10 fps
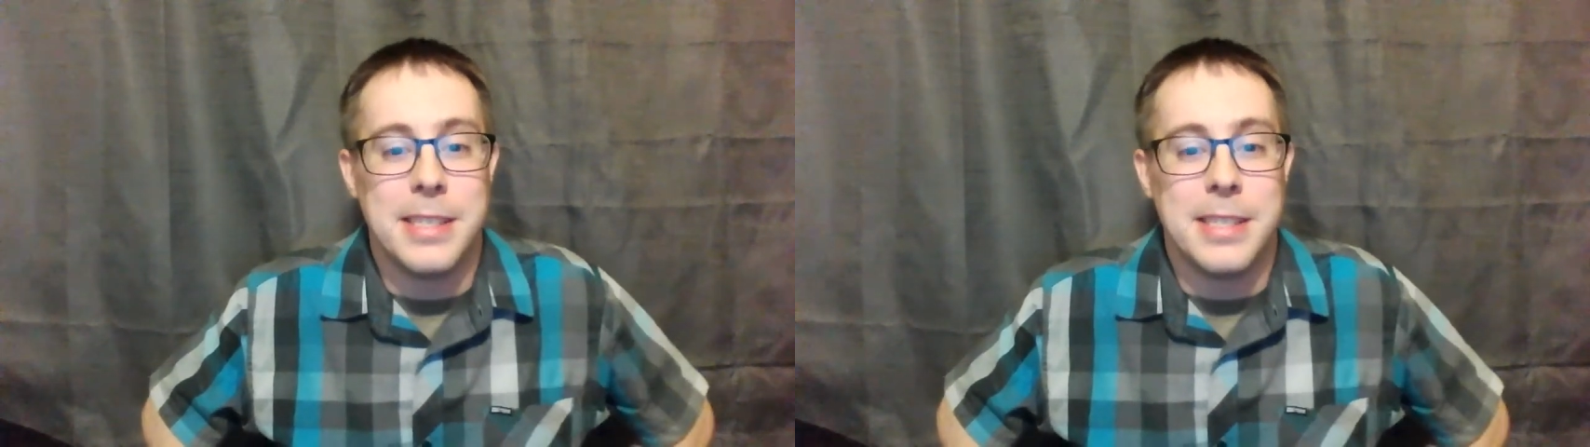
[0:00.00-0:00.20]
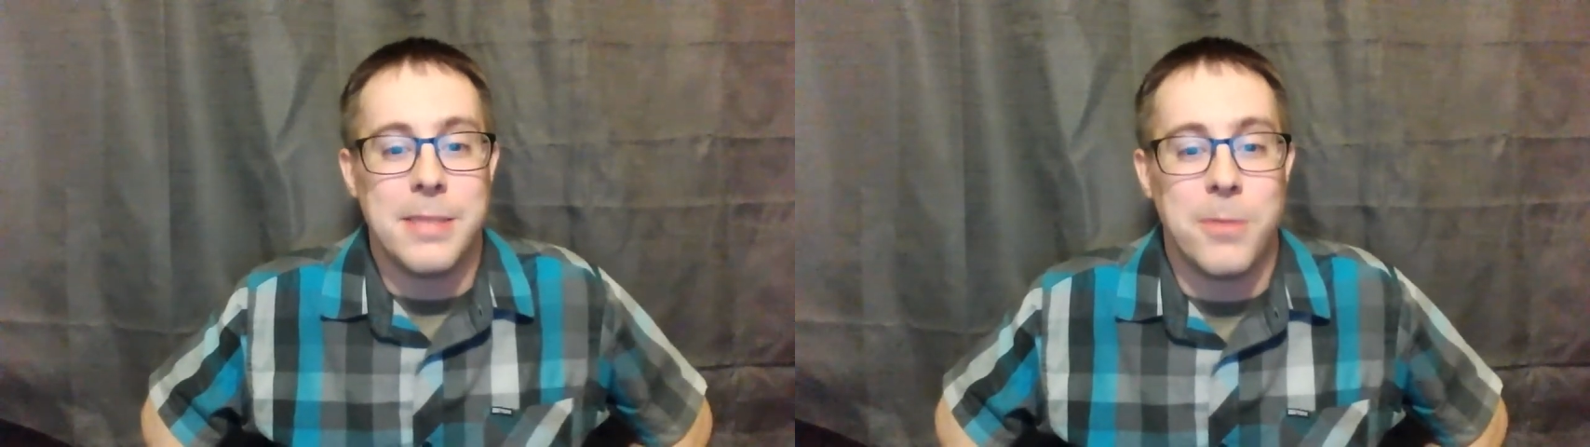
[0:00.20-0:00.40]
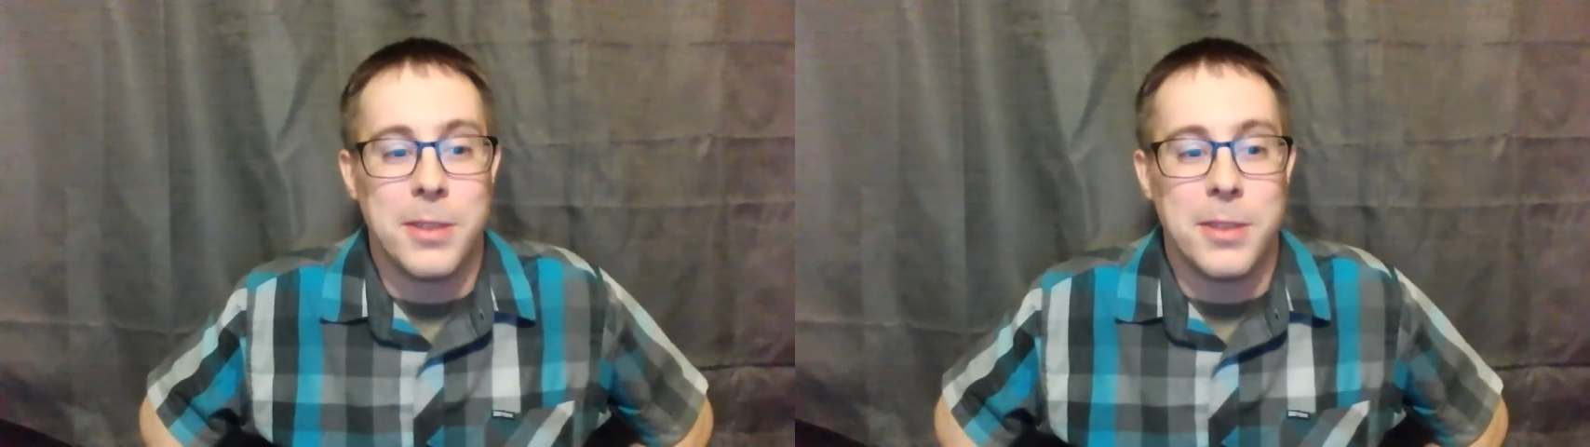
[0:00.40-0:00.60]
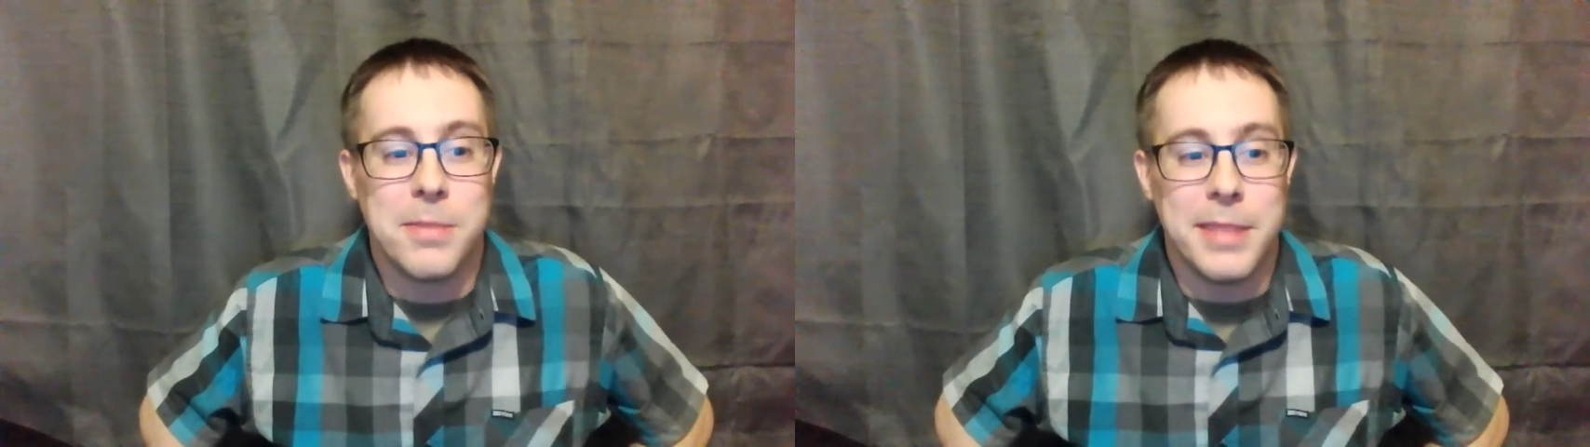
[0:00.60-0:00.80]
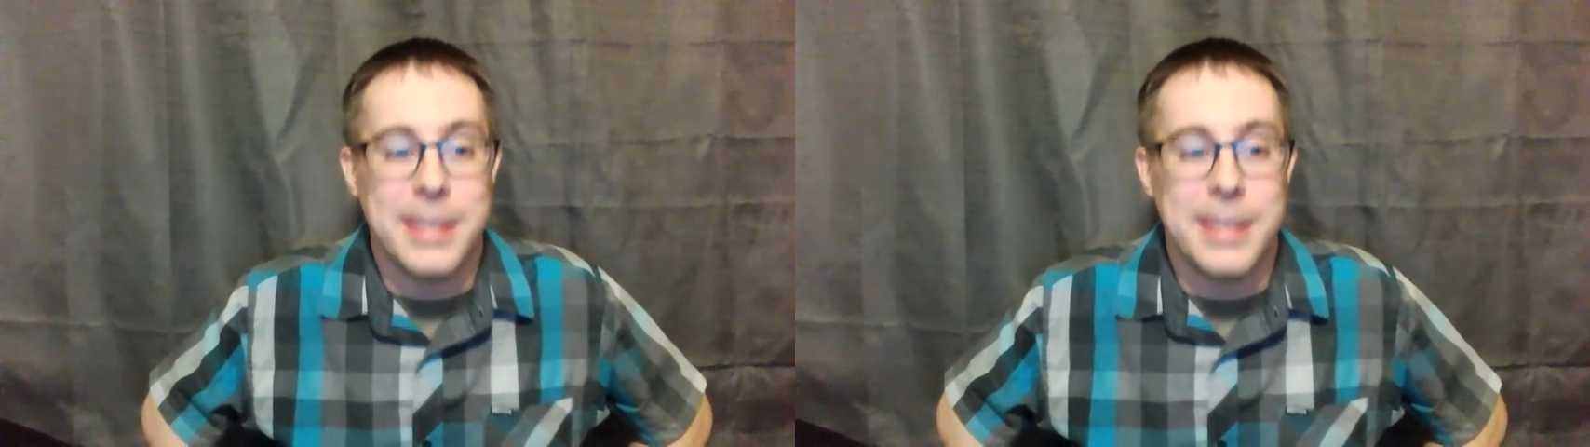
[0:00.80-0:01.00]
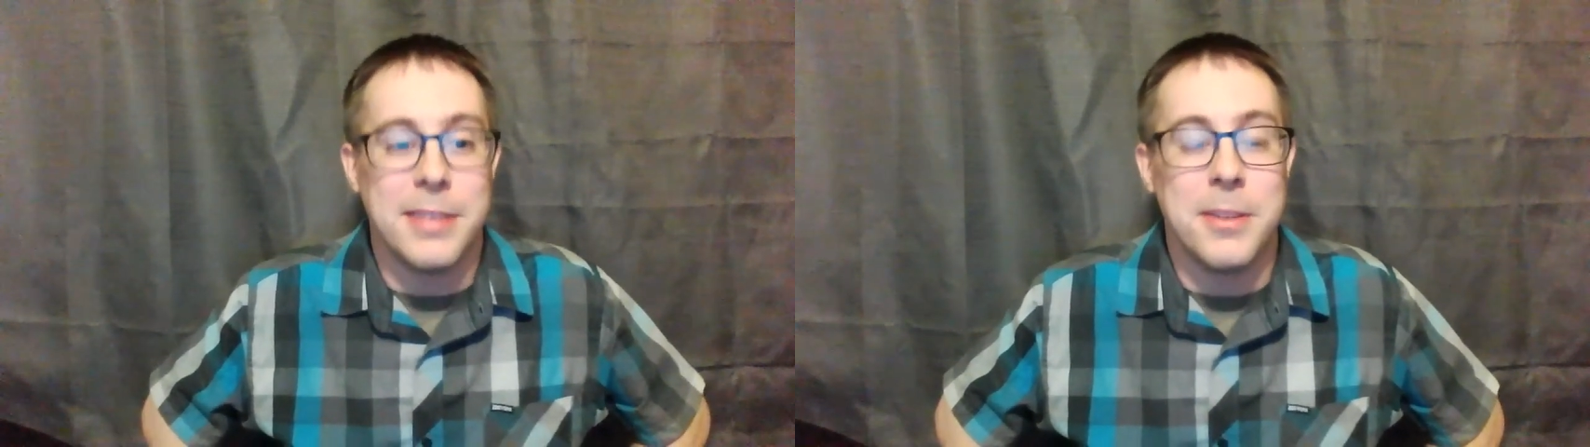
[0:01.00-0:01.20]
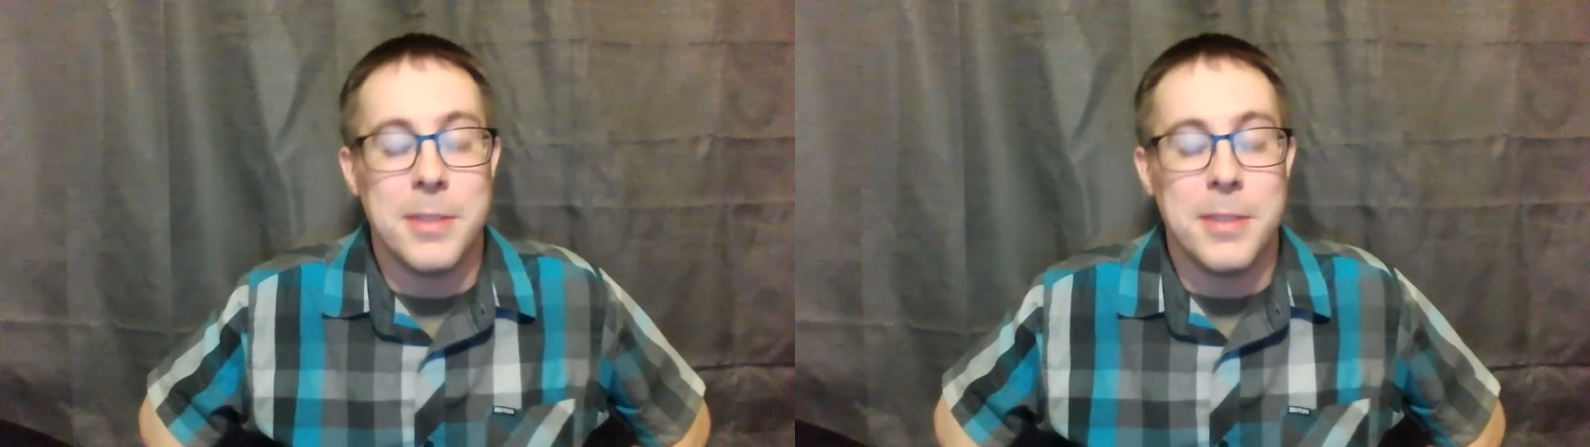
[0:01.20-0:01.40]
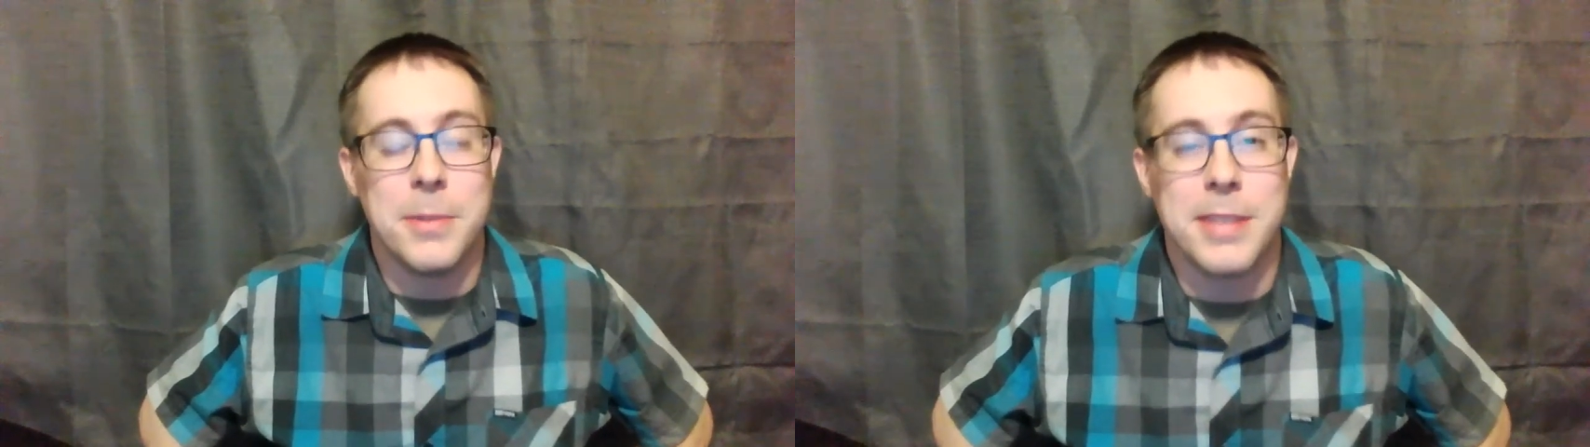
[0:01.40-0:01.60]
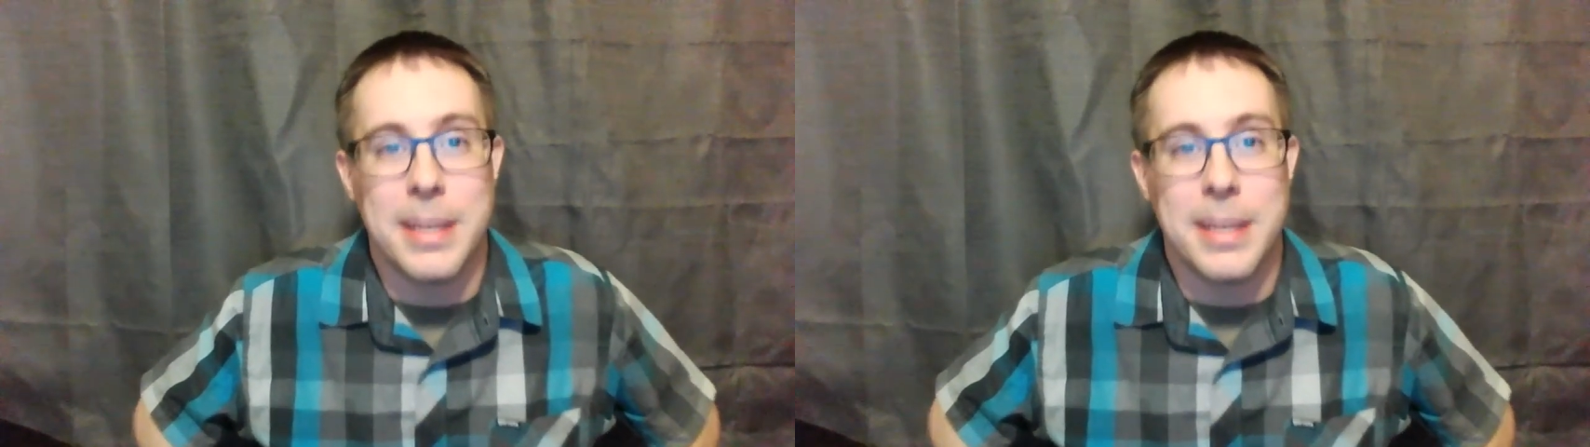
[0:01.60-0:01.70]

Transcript: force millions of consumers like